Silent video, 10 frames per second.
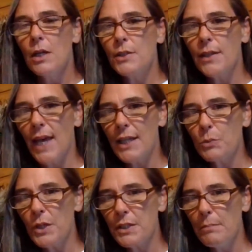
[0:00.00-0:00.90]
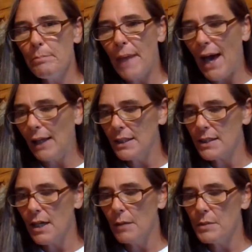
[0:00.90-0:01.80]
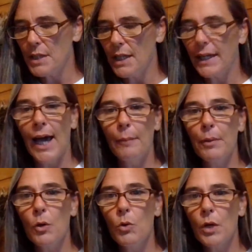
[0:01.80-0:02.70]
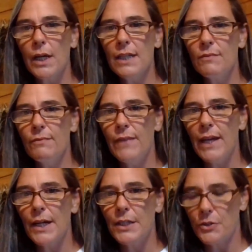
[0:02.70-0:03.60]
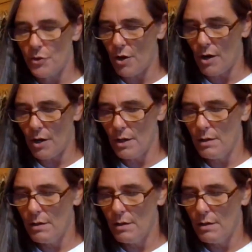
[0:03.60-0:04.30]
So that's where some balance comes in. Capricorn is very strong.